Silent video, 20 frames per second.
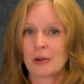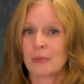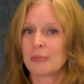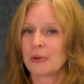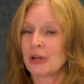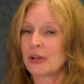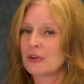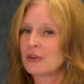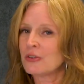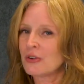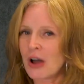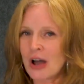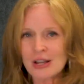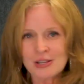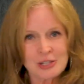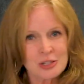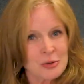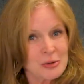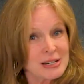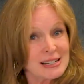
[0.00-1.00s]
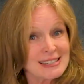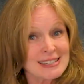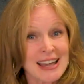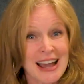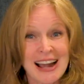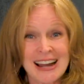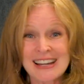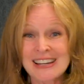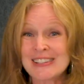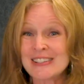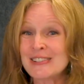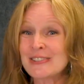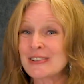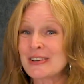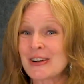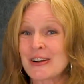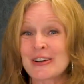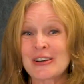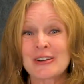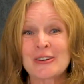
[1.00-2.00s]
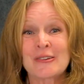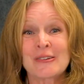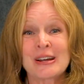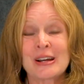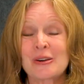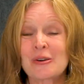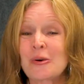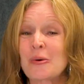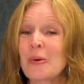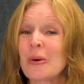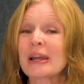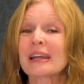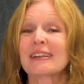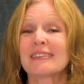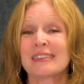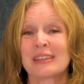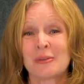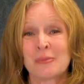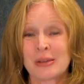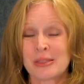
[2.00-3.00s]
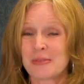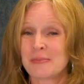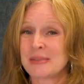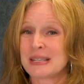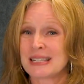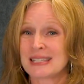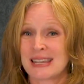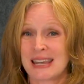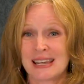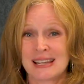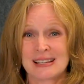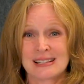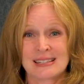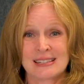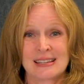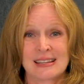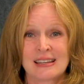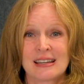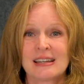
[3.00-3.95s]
but not so excited you turn it around quickly with mistakes.